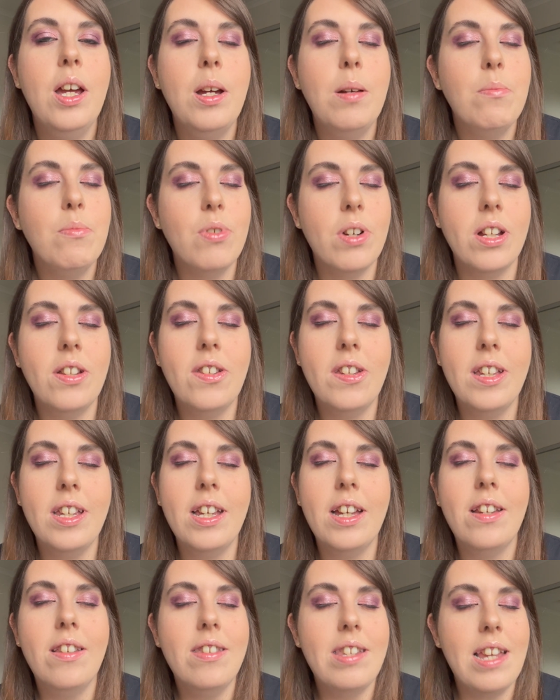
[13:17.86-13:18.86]

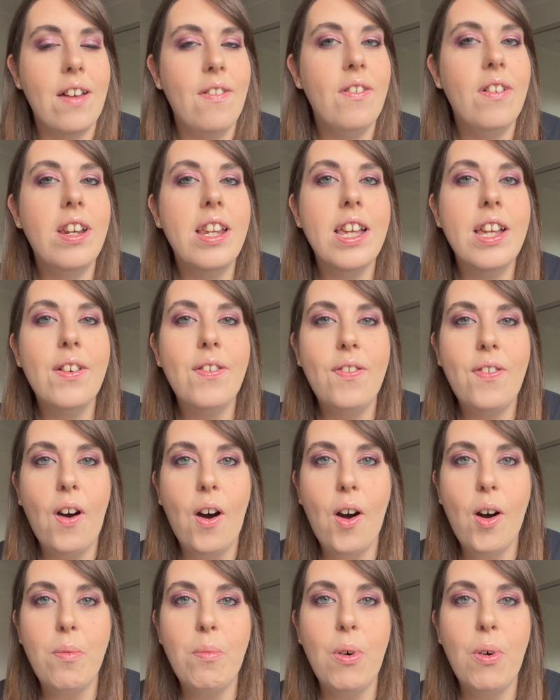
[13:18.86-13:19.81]
pretty, and definitely far